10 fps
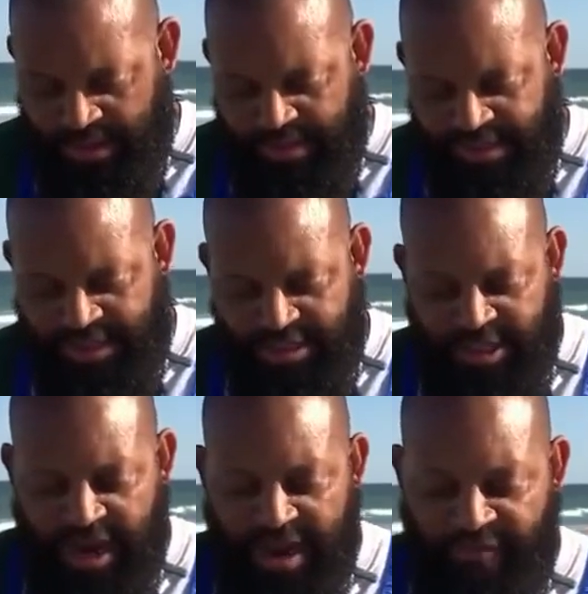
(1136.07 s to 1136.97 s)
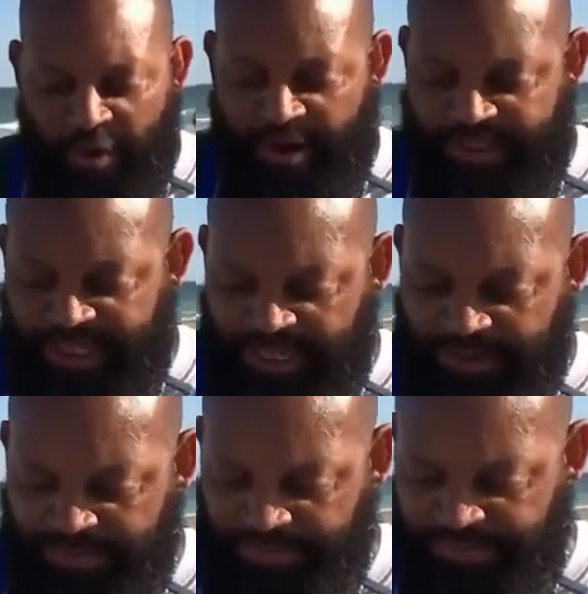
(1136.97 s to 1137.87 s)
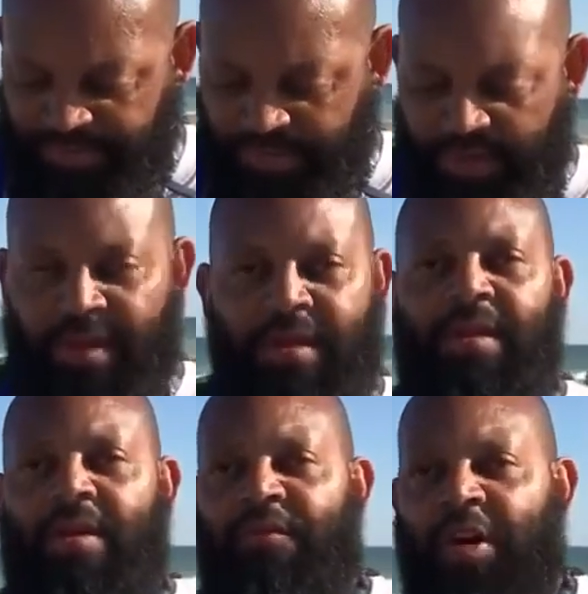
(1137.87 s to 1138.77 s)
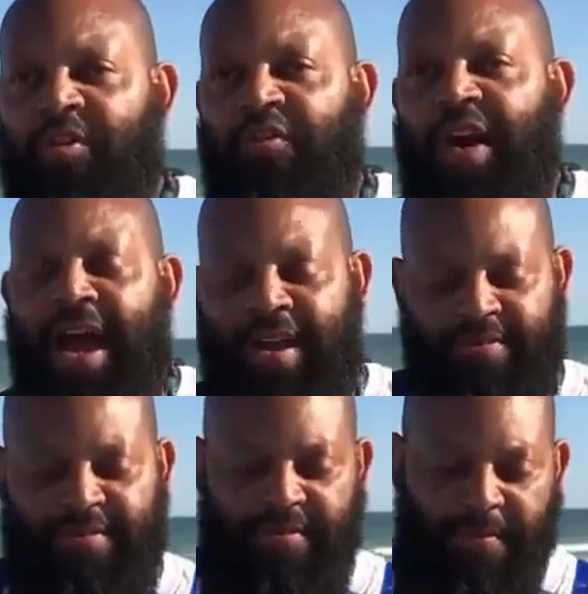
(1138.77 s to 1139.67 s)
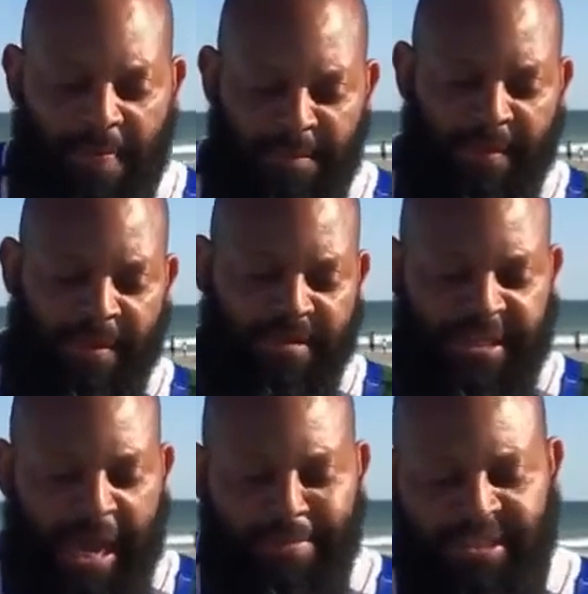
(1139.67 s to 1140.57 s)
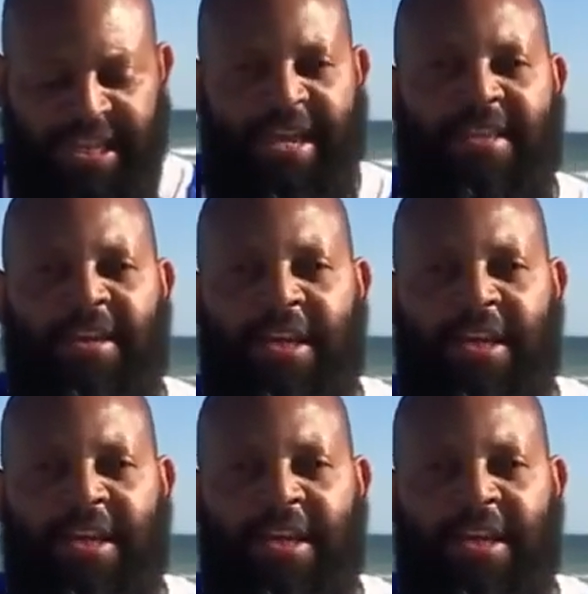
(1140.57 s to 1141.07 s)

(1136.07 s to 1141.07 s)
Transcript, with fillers: This is John 14, verse 5. Thomas saith unto